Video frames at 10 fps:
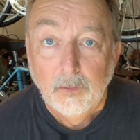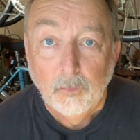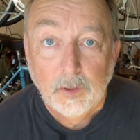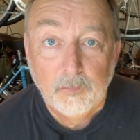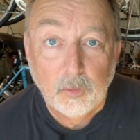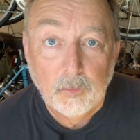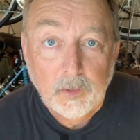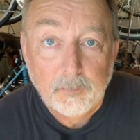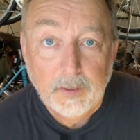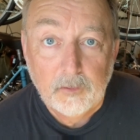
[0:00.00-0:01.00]
Well, hey everyone,
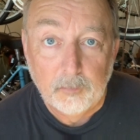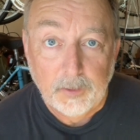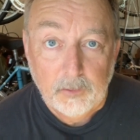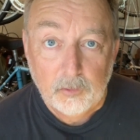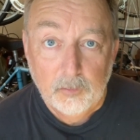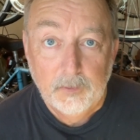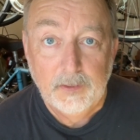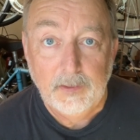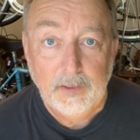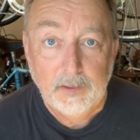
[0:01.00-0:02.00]
welcome back to the bike room.
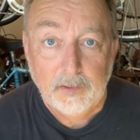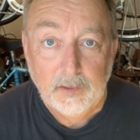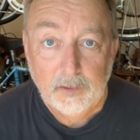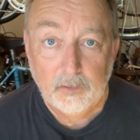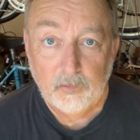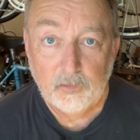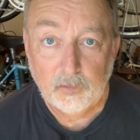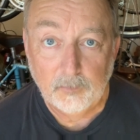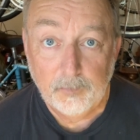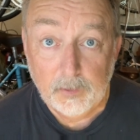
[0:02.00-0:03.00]
It is
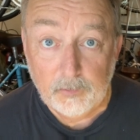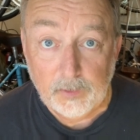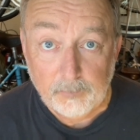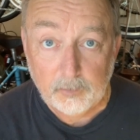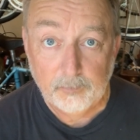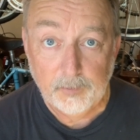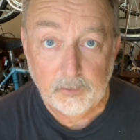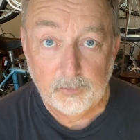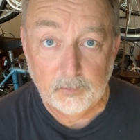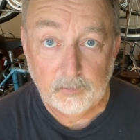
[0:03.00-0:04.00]
a few days after the
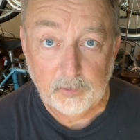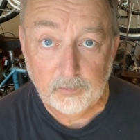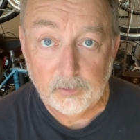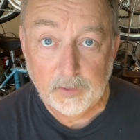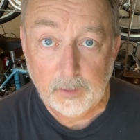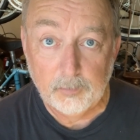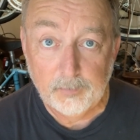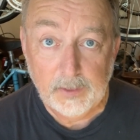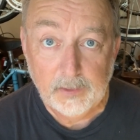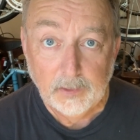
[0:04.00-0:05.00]
finish of the 600K
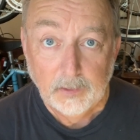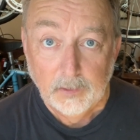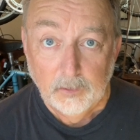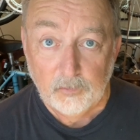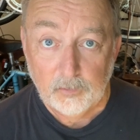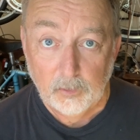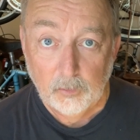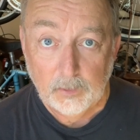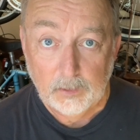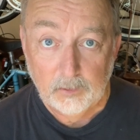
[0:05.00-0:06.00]
Brevet.
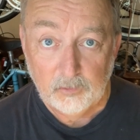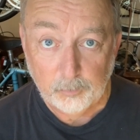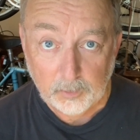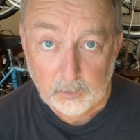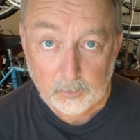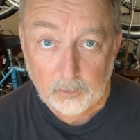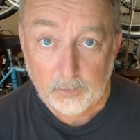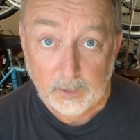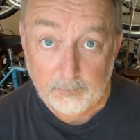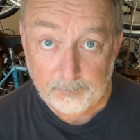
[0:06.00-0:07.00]
So, spoiler
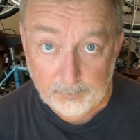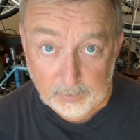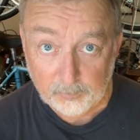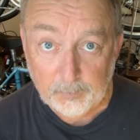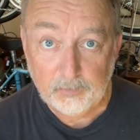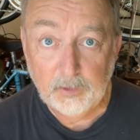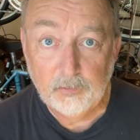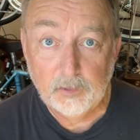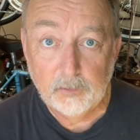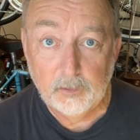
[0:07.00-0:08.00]
alert, I finished my
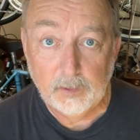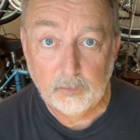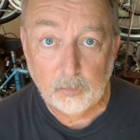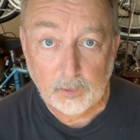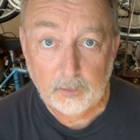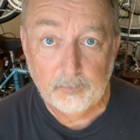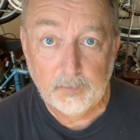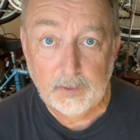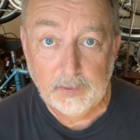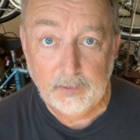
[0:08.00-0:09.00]
600, I
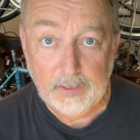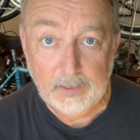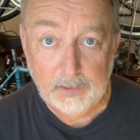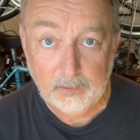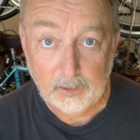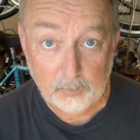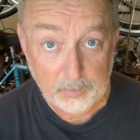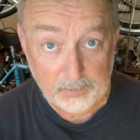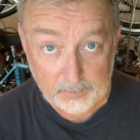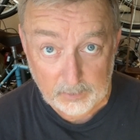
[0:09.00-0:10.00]
qualified, and I'll
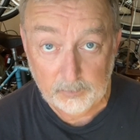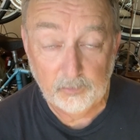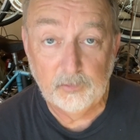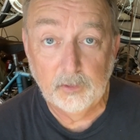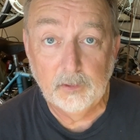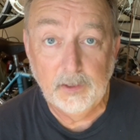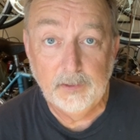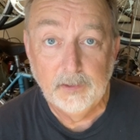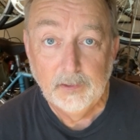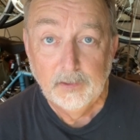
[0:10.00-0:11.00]
be there at the start line